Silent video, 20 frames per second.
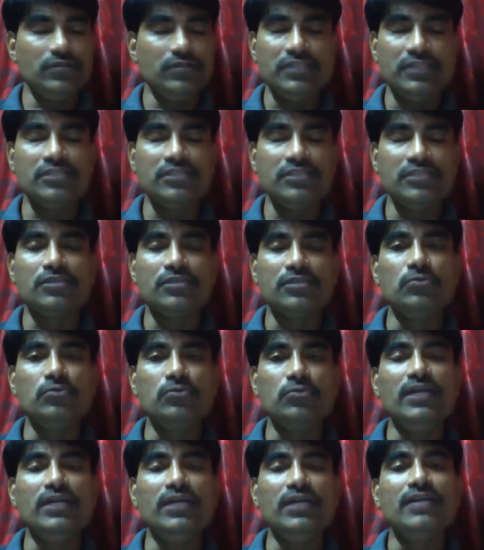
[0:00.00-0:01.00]
is the rule
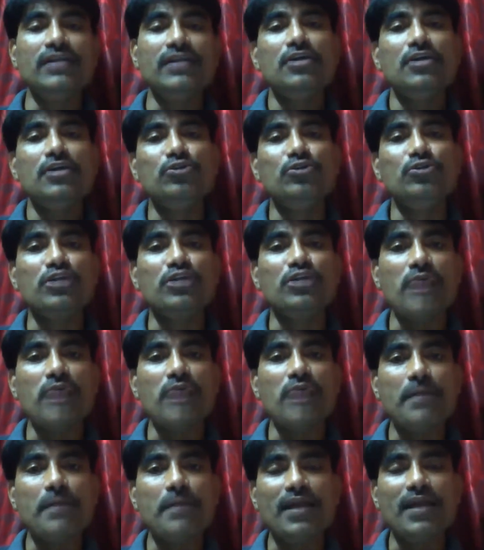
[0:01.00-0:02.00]
that you need to
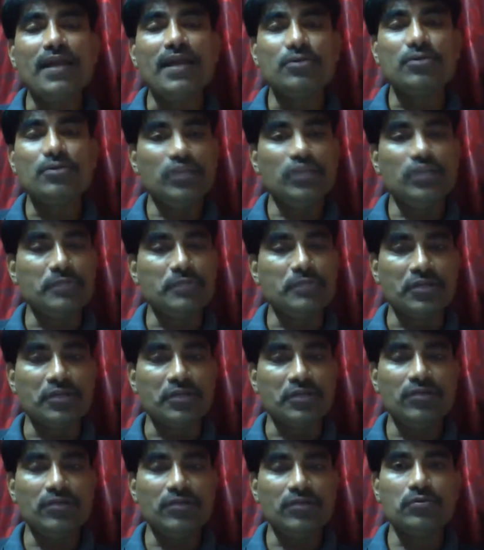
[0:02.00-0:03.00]
apply to that
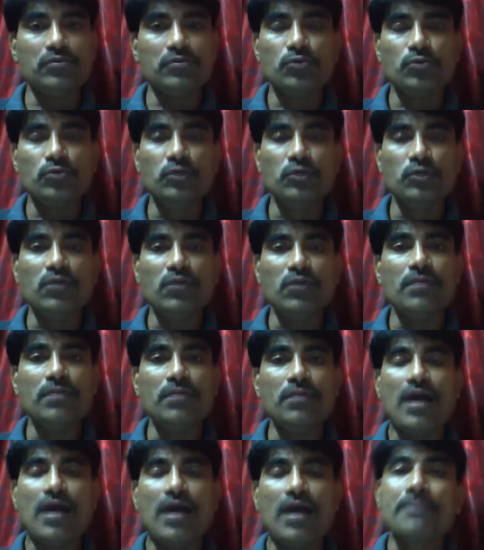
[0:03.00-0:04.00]
particular root verb.
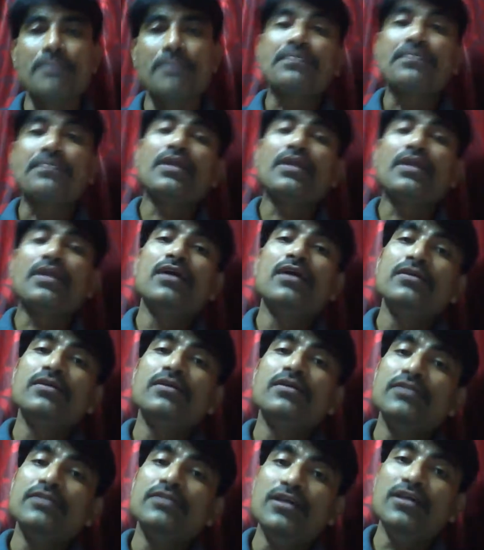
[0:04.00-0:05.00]

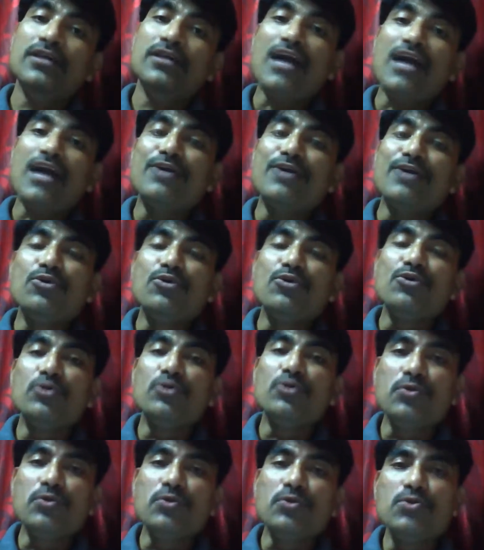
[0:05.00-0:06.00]
There are no
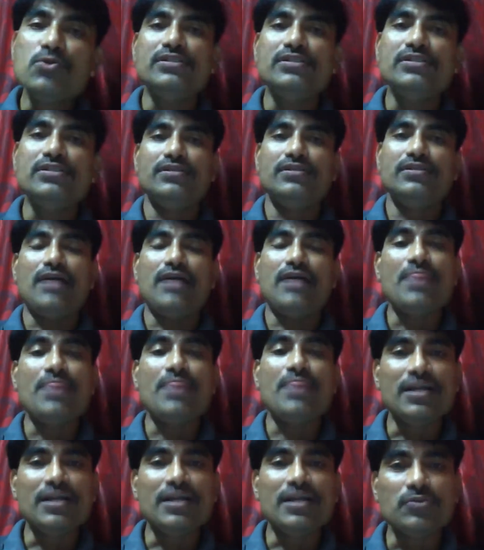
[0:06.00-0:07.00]
rules, and
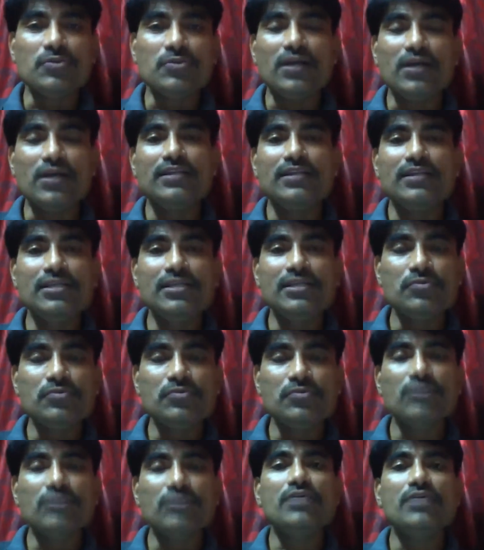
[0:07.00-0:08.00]
that's why these
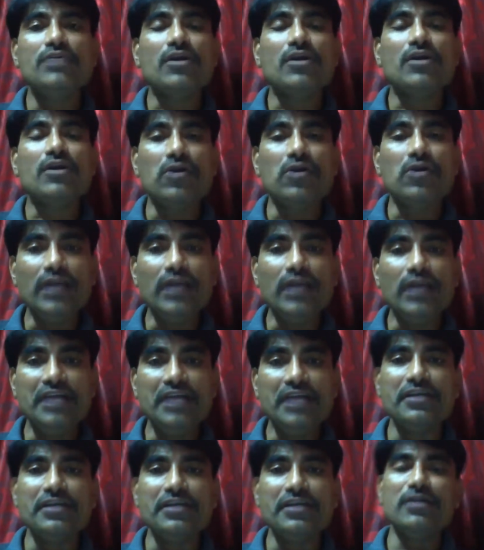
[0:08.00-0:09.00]
verbs are called
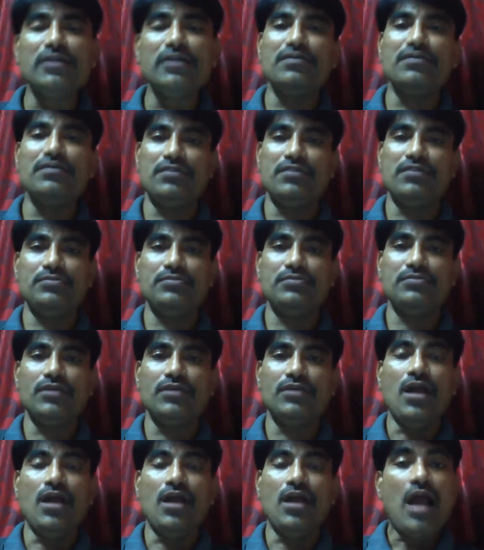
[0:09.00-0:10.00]
irregular verbs.
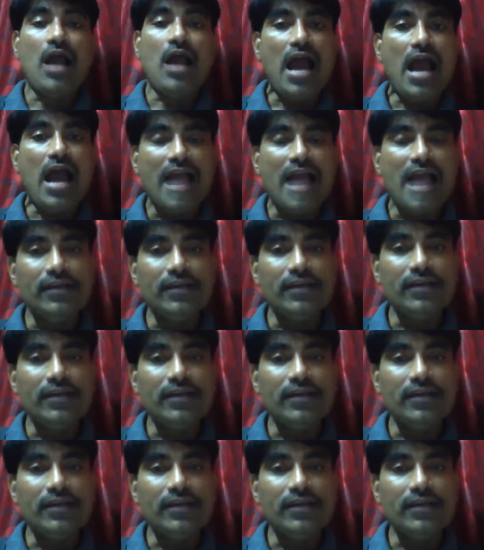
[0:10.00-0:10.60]
And